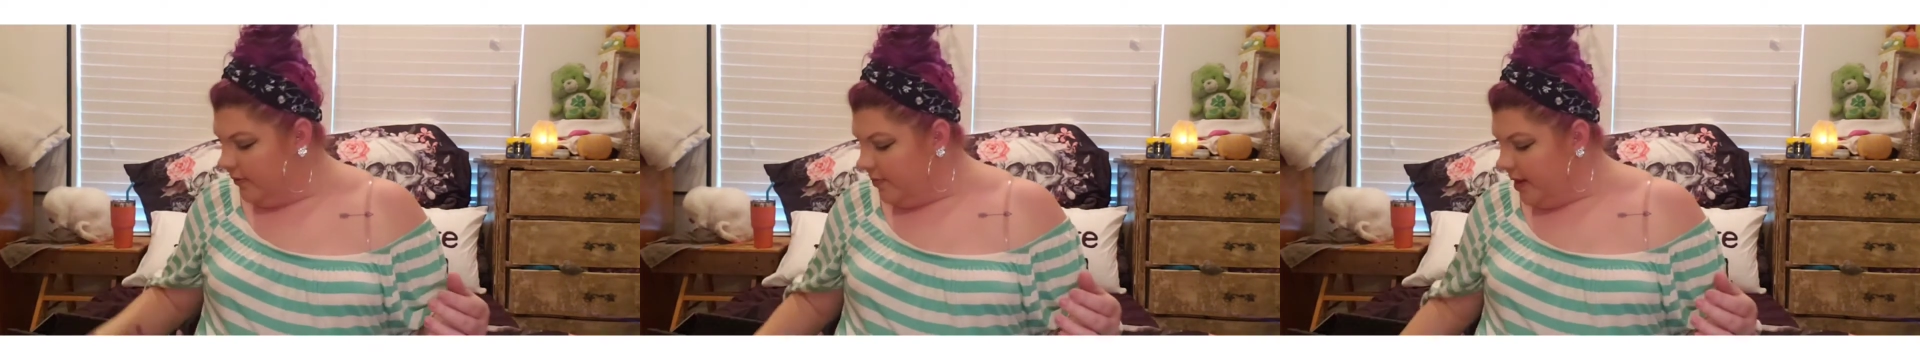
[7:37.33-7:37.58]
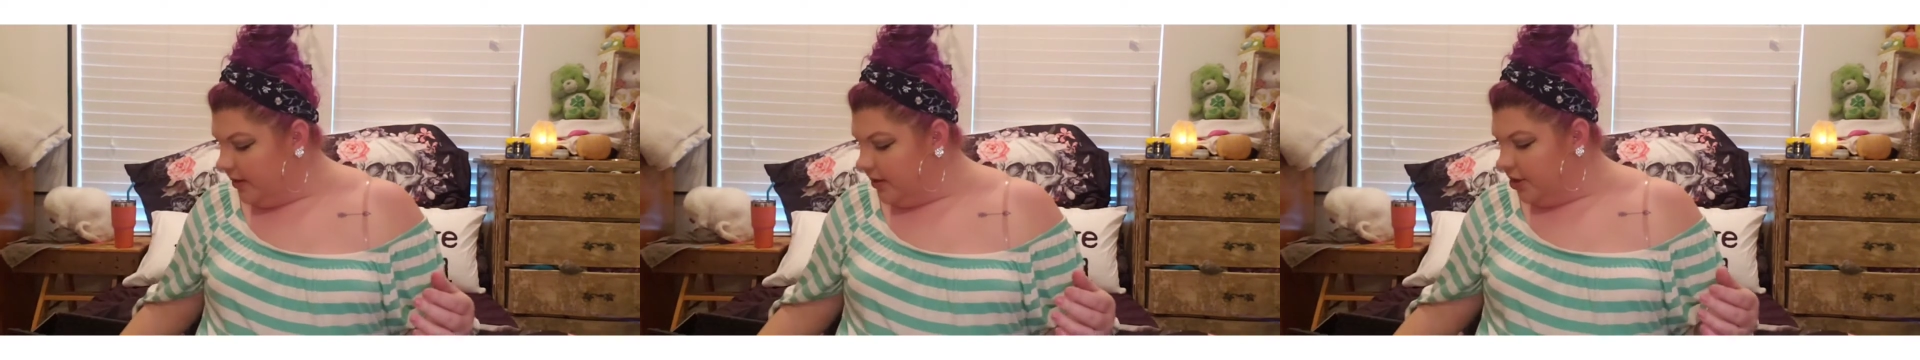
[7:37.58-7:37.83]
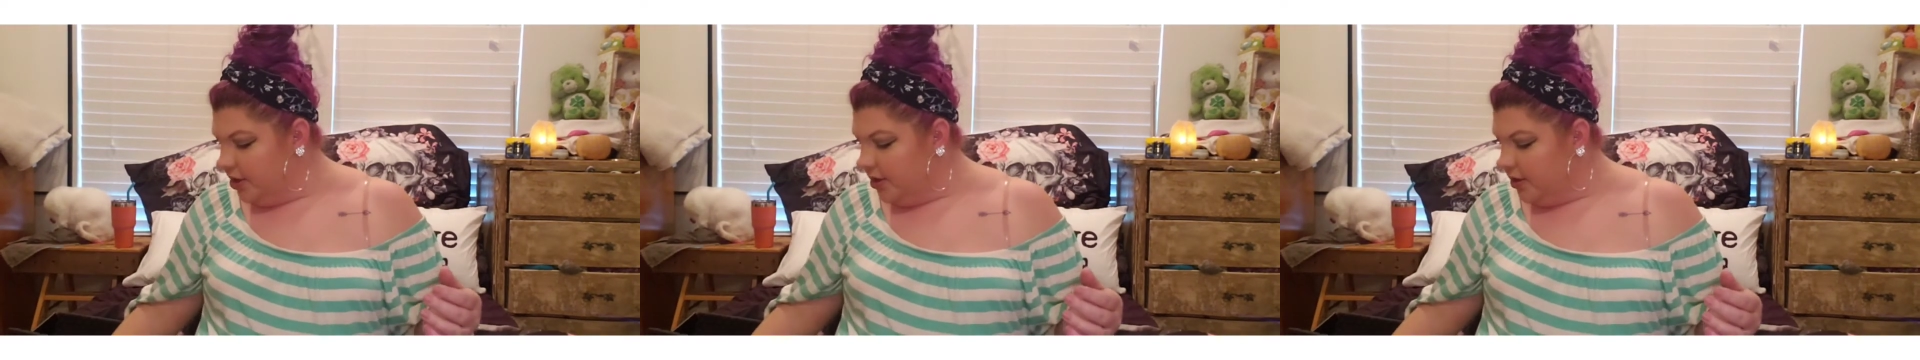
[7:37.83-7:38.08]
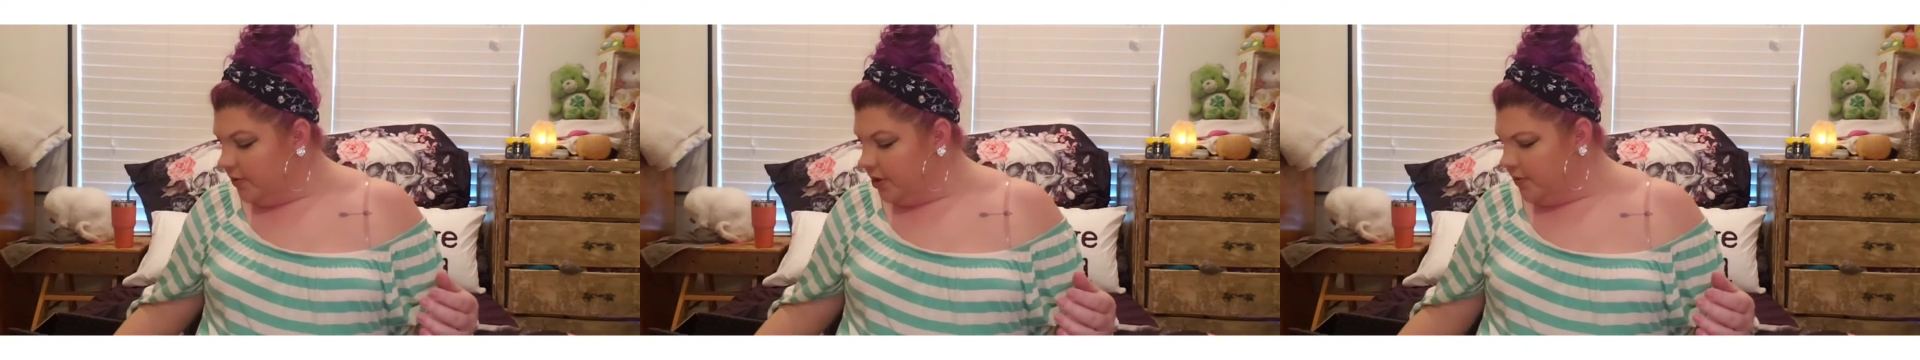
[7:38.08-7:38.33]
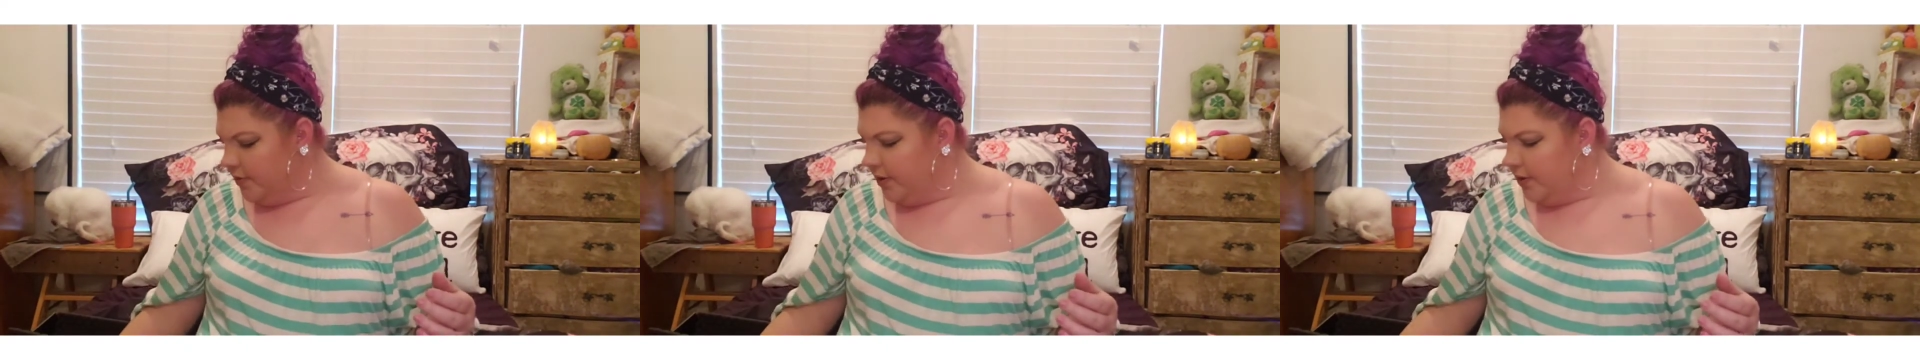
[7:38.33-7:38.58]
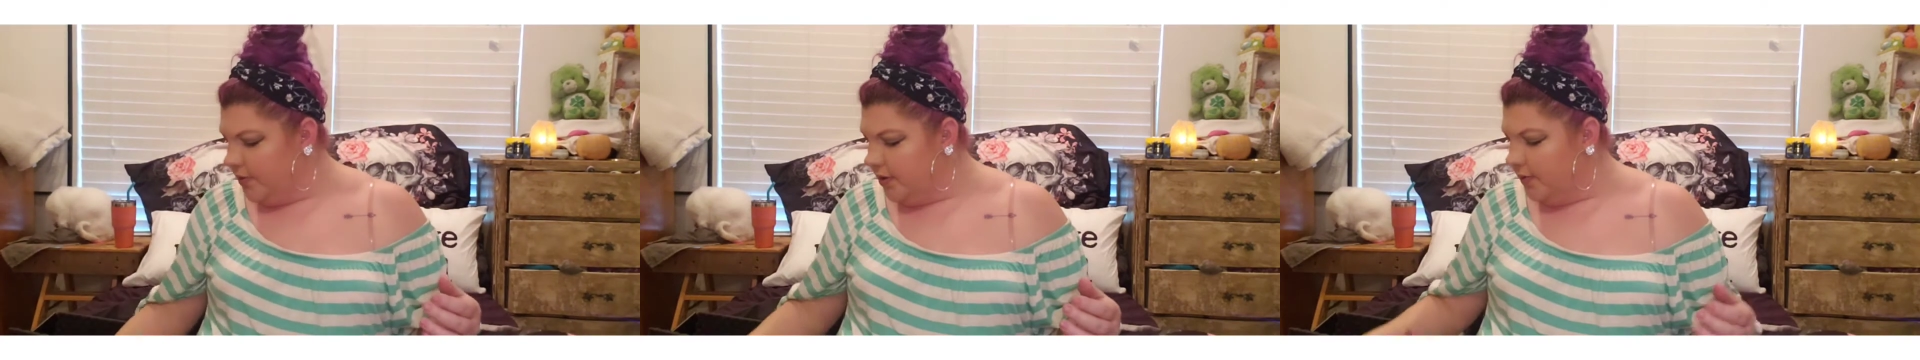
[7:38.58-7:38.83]
messages, which I really,
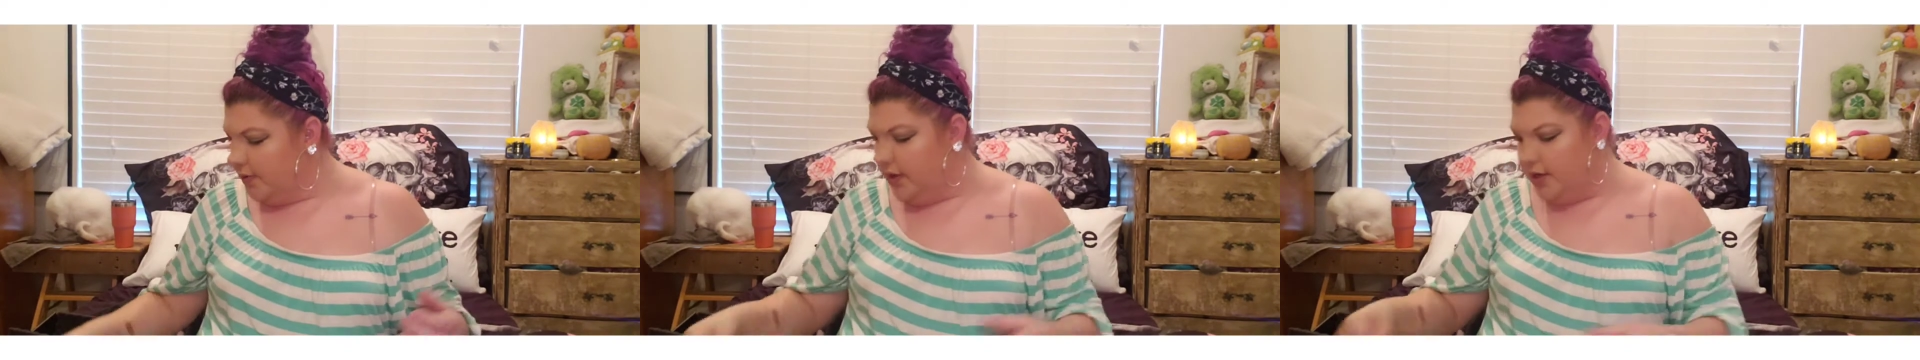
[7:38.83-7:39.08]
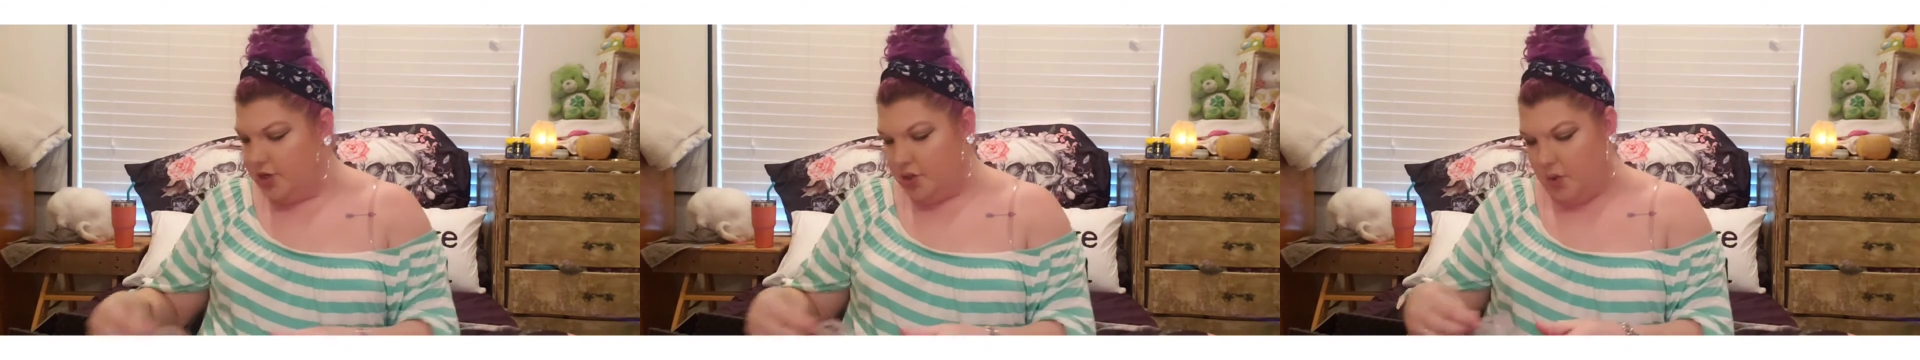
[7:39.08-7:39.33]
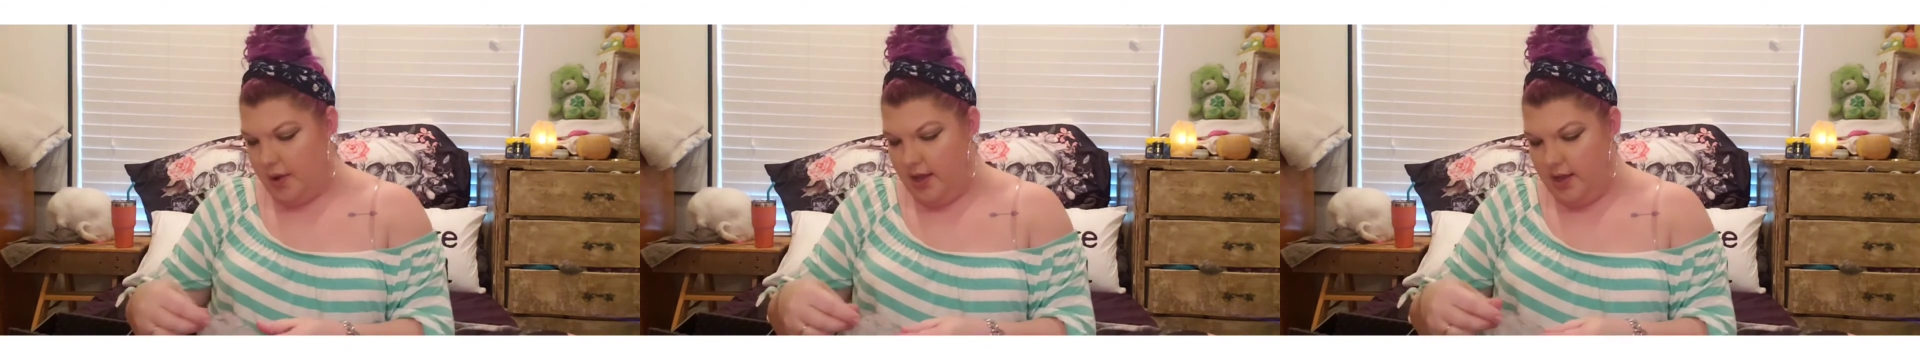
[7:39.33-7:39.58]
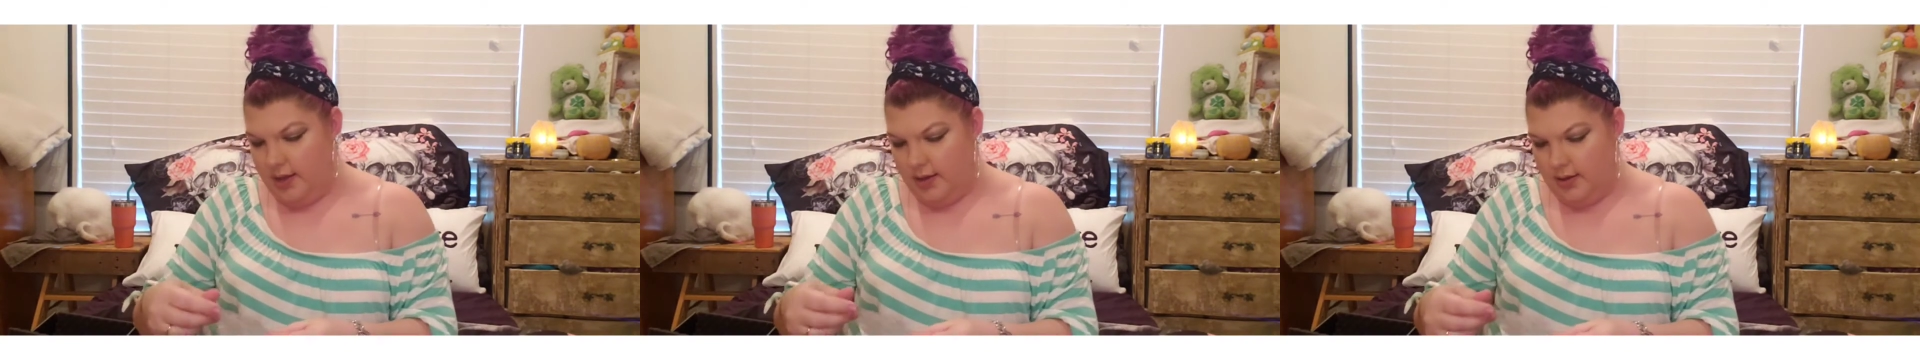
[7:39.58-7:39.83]
really, really enjoy.